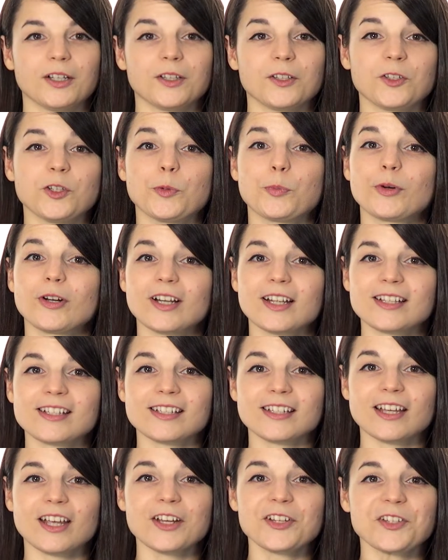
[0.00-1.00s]
Your
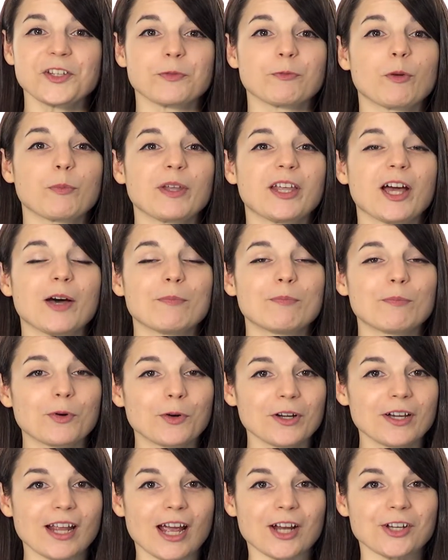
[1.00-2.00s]
pronunciation will become
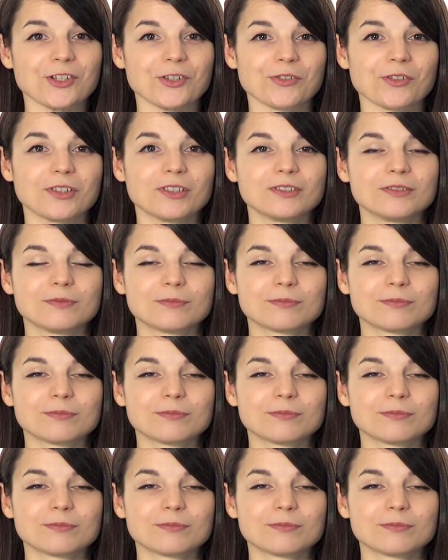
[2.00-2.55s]
more natural.